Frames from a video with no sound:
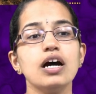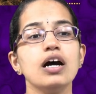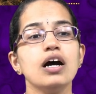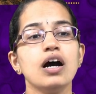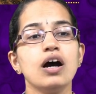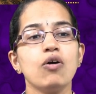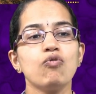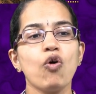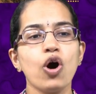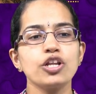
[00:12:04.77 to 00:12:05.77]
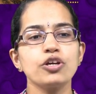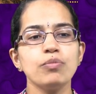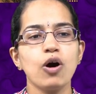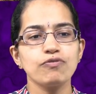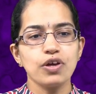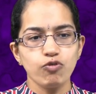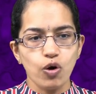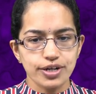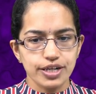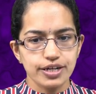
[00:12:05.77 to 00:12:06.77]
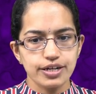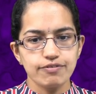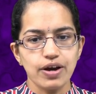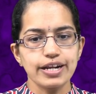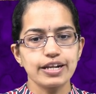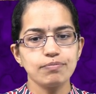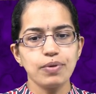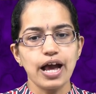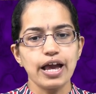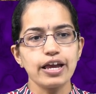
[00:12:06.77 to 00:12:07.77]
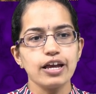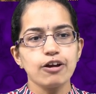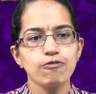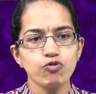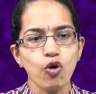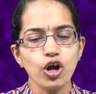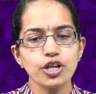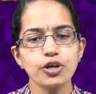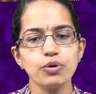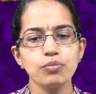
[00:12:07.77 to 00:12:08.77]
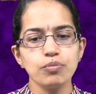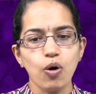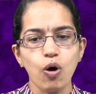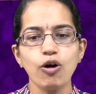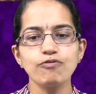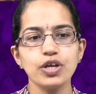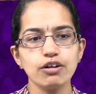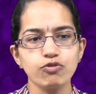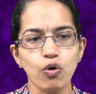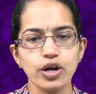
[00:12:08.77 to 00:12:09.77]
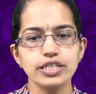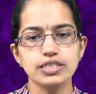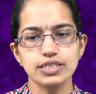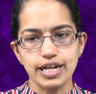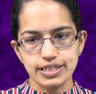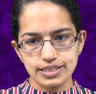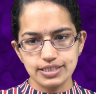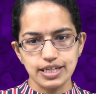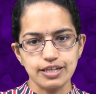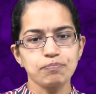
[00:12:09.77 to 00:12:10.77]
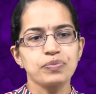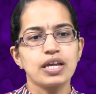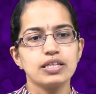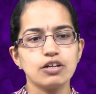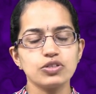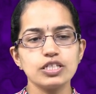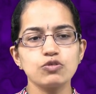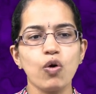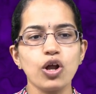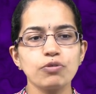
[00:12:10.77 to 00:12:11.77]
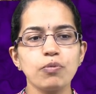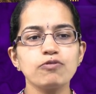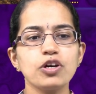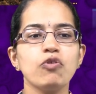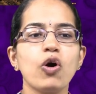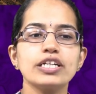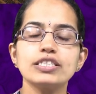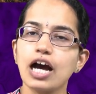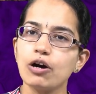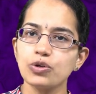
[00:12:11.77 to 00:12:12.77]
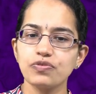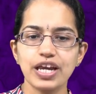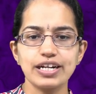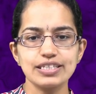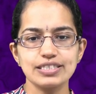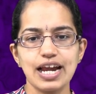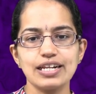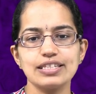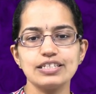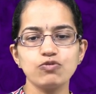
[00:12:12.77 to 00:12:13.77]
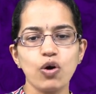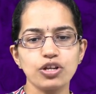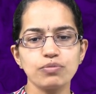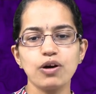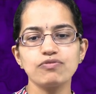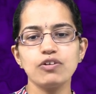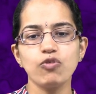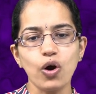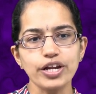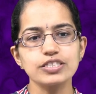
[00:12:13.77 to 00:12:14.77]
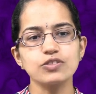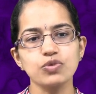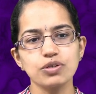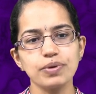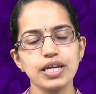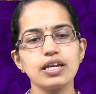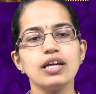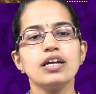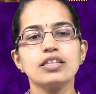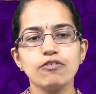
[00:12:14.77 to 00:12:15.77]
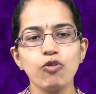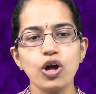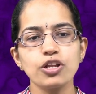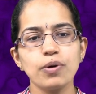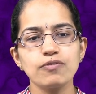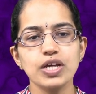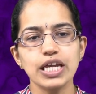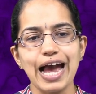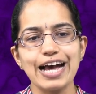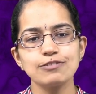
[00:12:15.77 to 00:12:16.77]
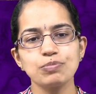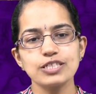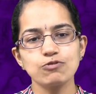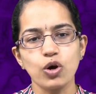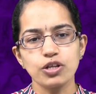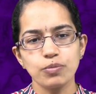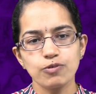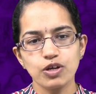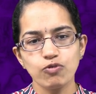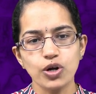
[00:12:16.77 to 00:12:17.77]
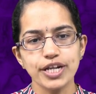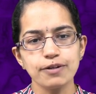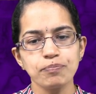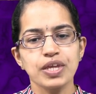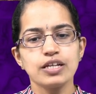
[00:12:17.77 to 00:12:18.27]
the volume of the water divided by volume of the voids that is there. Now this volume of the voids, how do we understand? This volume of the voids would be the volume of the gas plus volume of the water.